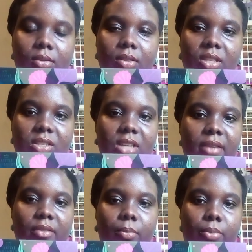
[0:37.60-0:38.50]
this
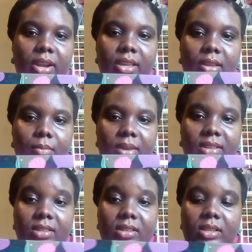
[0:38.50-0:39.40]
ever breaking
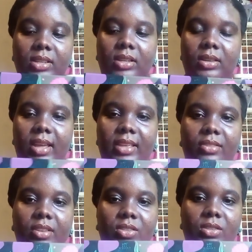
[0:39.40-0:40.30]
basically. And like
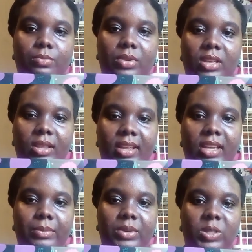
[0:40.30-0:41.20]
this being like an
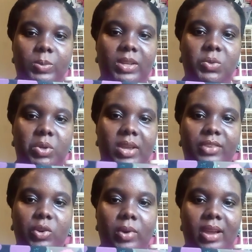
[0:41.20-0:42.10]
empty space where you had
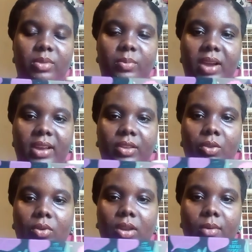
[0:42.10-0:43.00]
to grab the product,
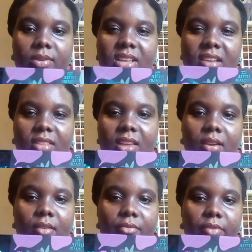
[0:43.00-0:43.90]
you can always have that
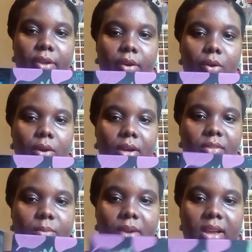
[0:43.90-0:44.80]
unveil of
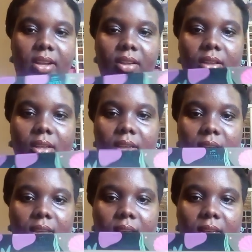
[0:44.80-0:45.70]
the product.
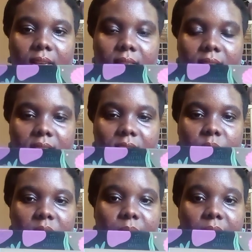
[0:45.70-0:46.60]
And this looks
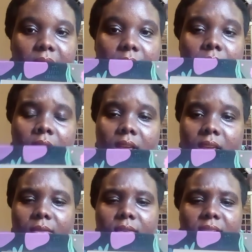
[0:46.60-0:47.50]
really pretty.
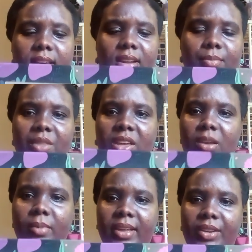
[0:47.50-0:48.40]
Even now that I'm thinking
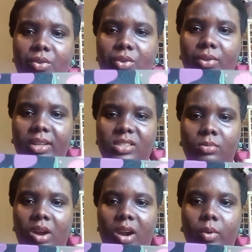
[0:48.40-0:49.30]
about it, you could do like
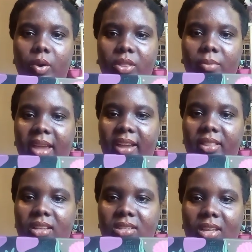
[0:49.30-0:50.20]
some artwork on the back of
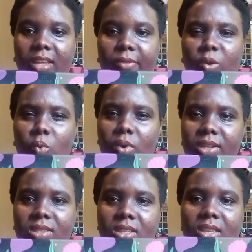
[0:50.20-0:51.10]
this, like if you
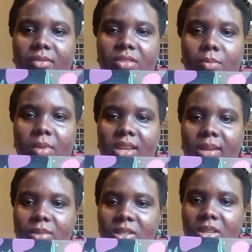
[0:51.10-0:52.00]
wanted to gift the
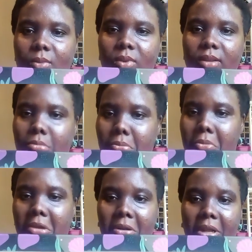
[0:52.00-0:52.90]
makeup to someone
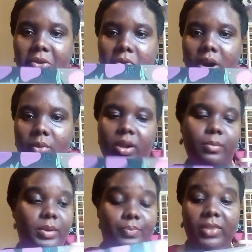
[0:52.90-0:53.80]
and like do artwork.
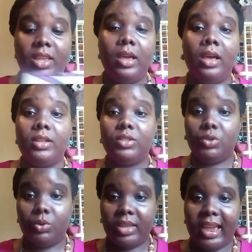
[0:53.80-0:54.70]
But
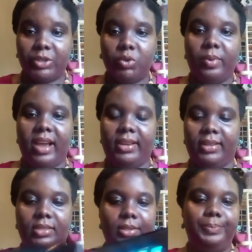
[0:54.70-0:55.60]
to the actual
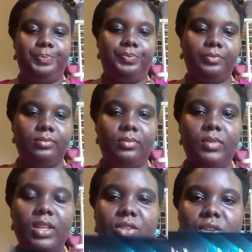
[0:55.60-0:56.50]
products.
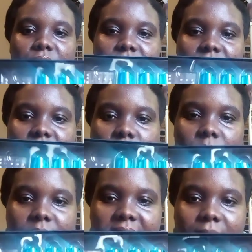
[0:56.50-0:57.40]
So this is what
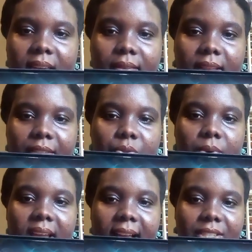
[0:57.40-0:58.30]
we have. We have like
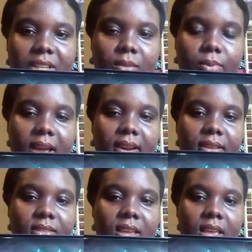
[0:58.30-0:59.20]
3 eyeshadow
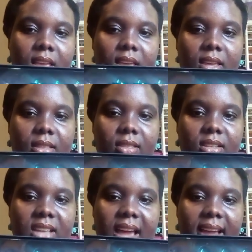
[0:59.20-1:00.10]
products in
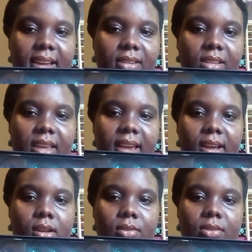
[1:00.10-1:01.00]
these eye
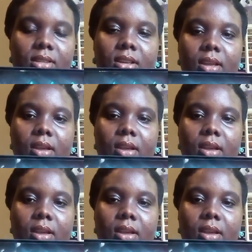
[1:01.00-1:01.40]
decals.